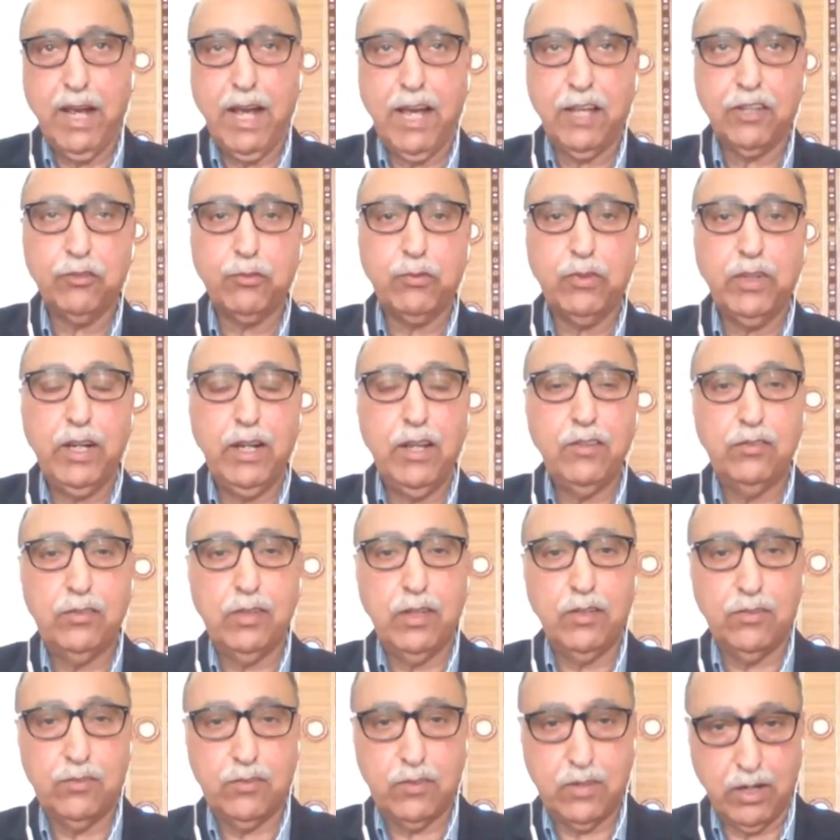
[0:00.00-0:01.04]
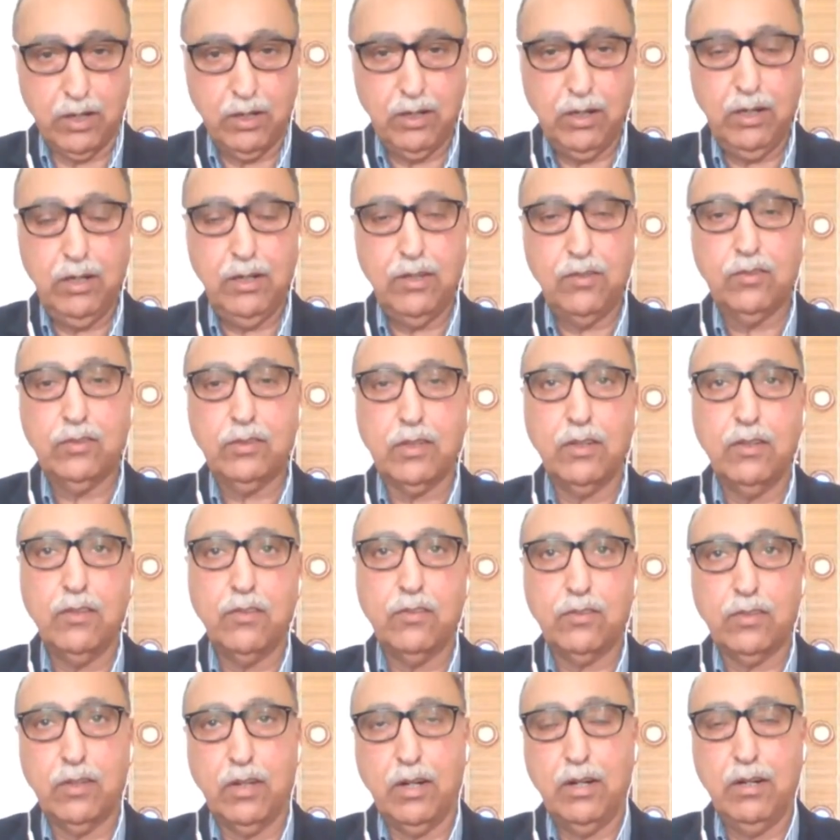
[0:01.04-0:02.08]
As far as the struggle is
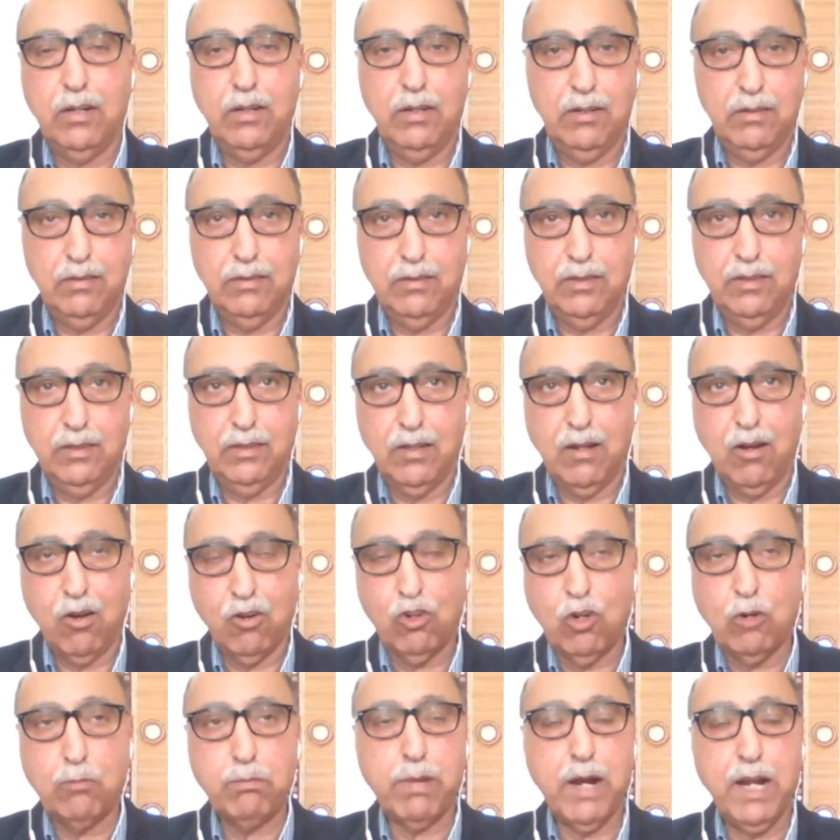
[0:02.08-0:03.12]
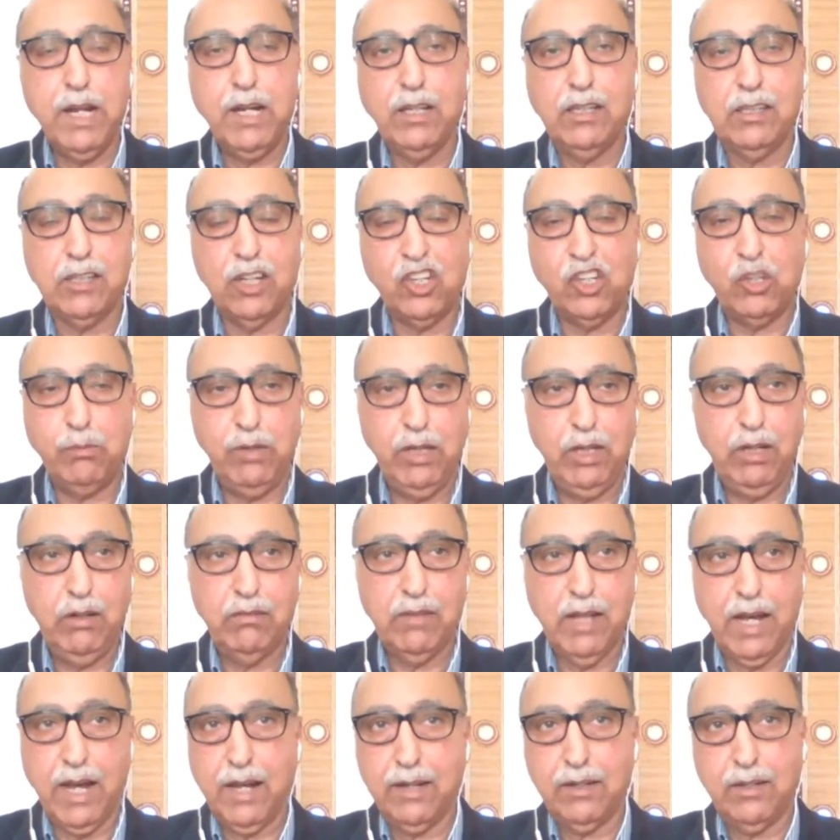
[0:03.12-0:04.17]
concerned in occupied Kashmir,
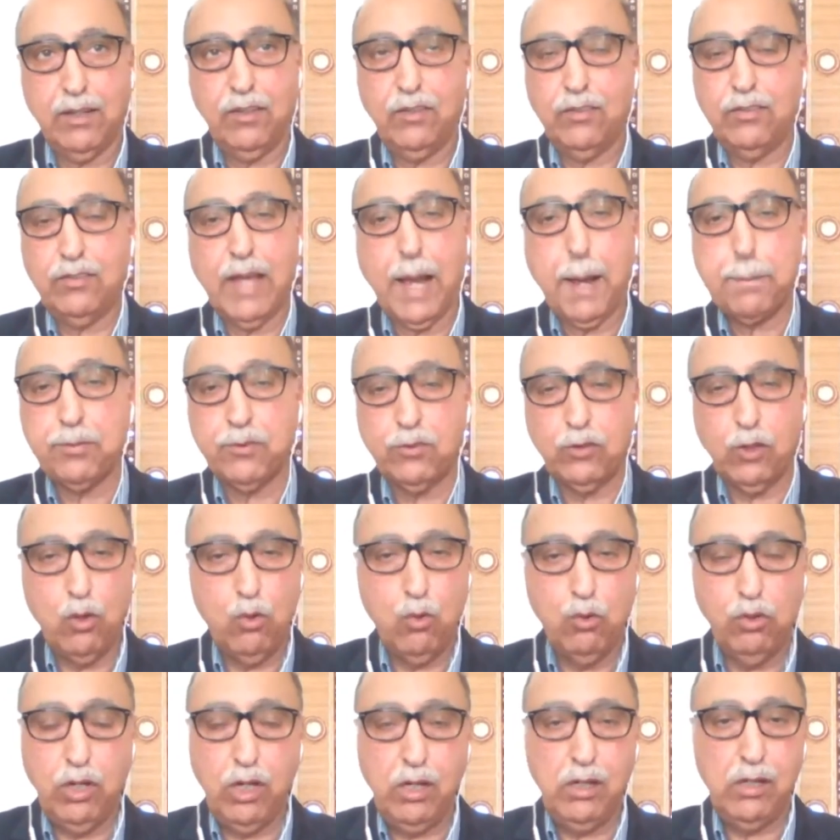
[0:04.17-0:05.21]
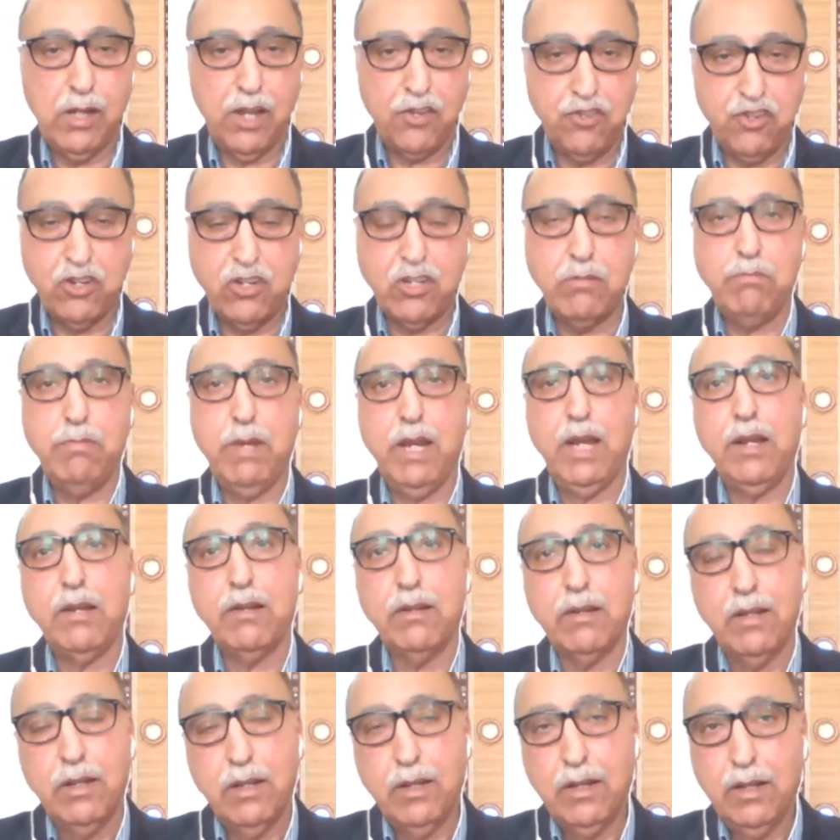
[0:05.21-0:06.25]
that is absolutely
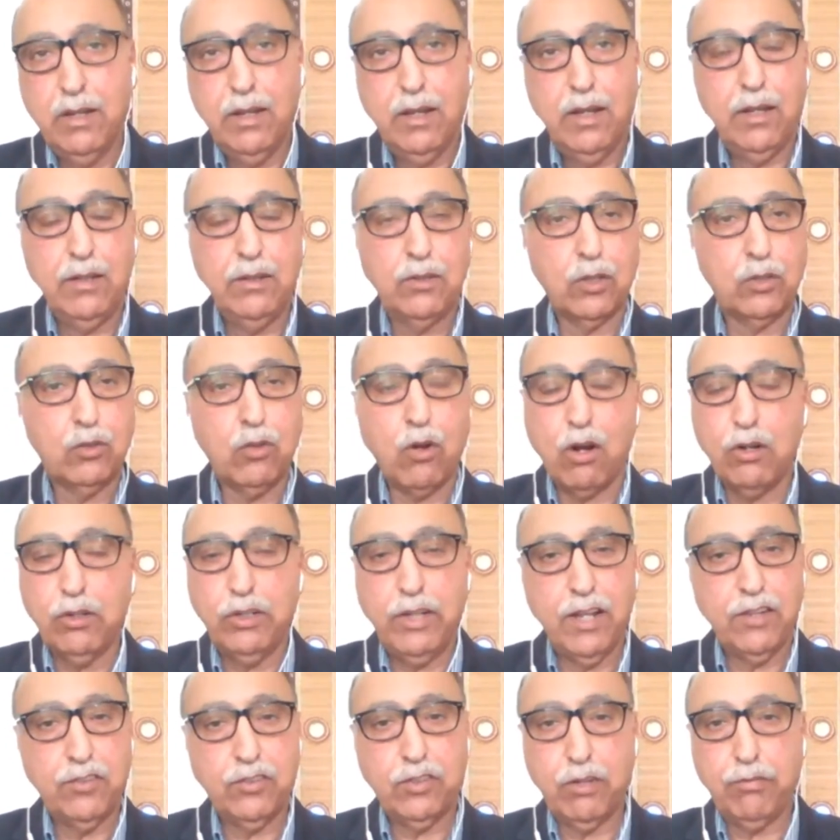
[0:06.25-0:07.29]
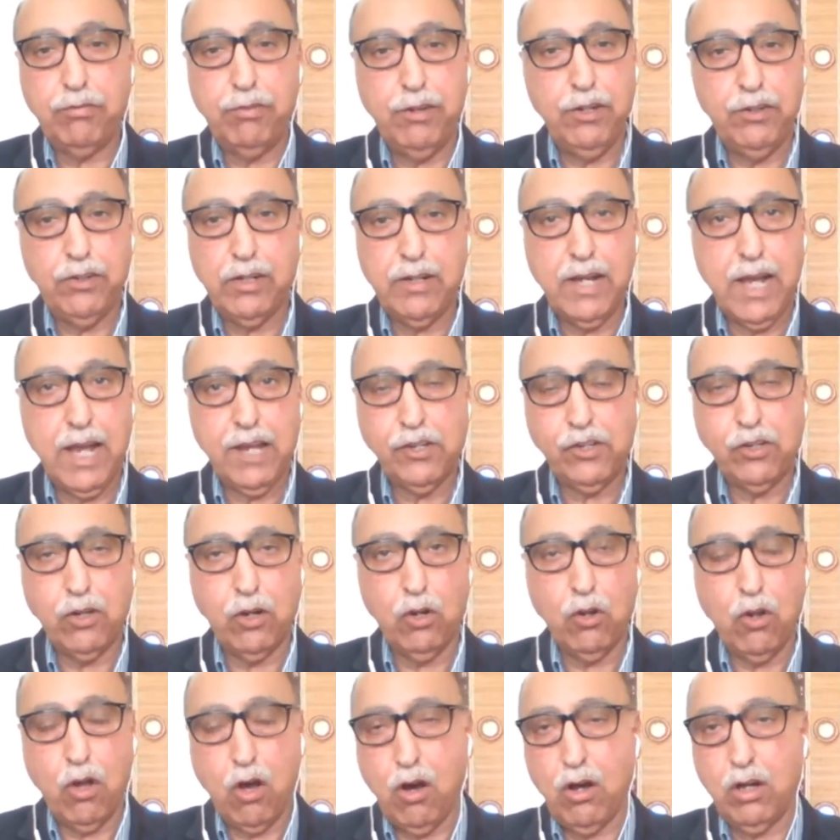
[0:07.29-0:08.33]
legitimate in the context of international
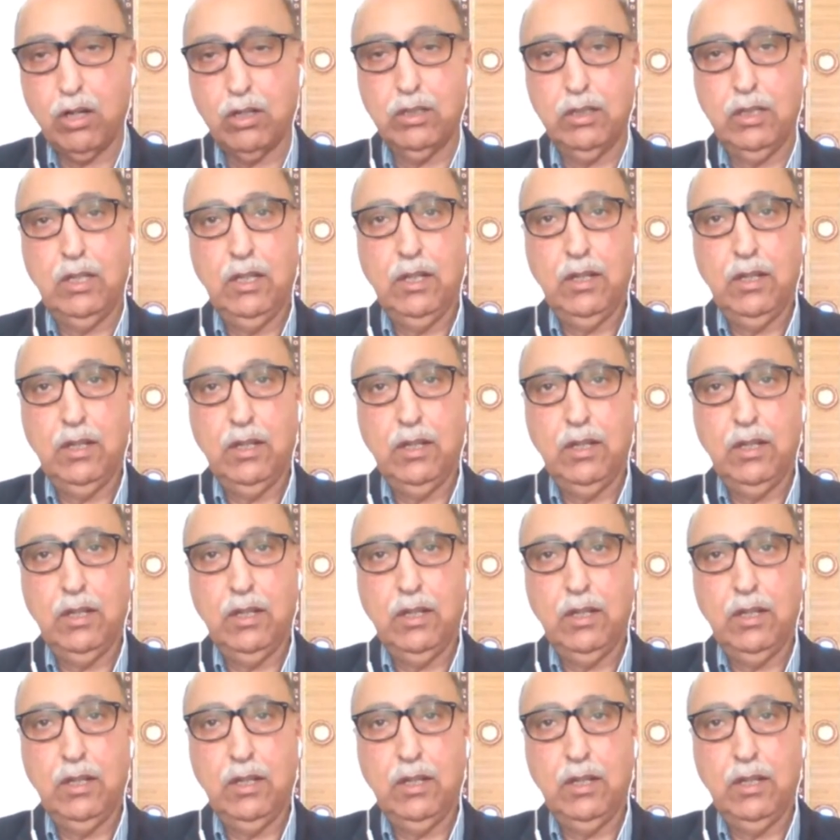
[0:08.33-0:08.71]
law.